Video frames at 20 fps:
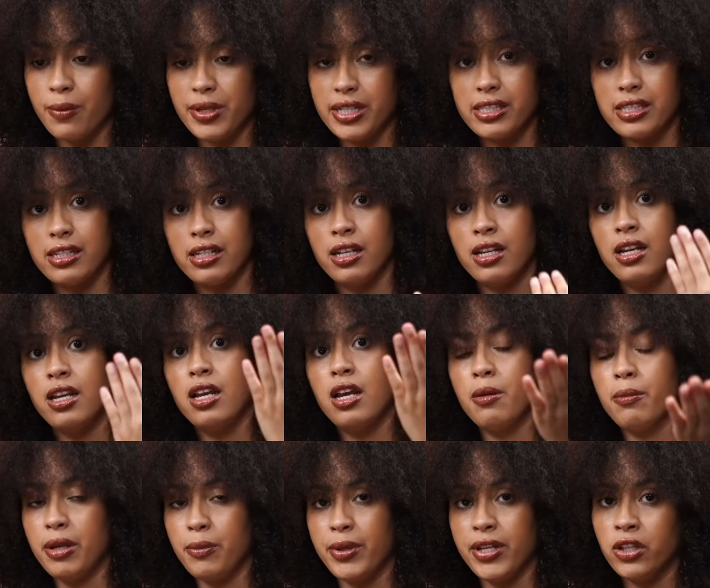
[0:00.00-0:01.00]
It's in
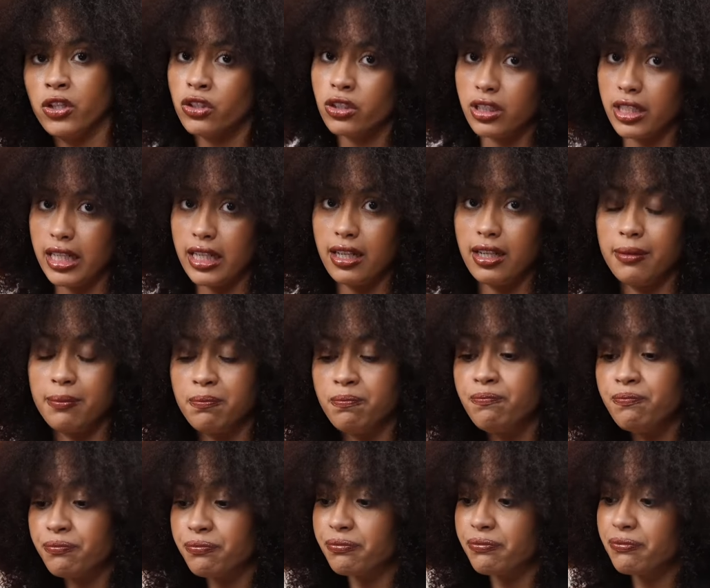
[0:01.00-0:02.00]
my pillar link.
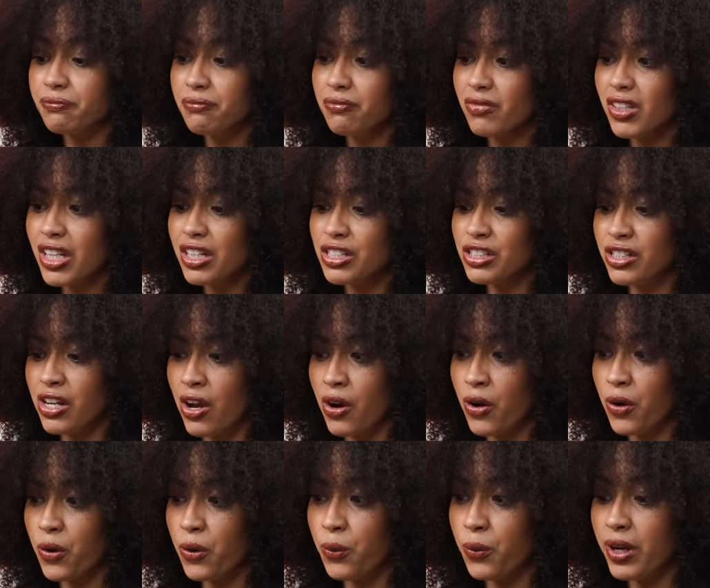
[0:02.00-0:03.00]

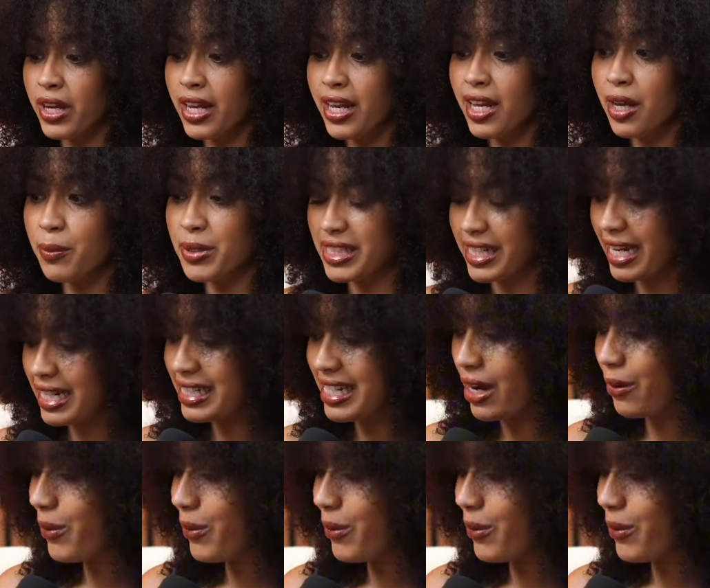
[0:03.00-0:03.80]
So, besides that,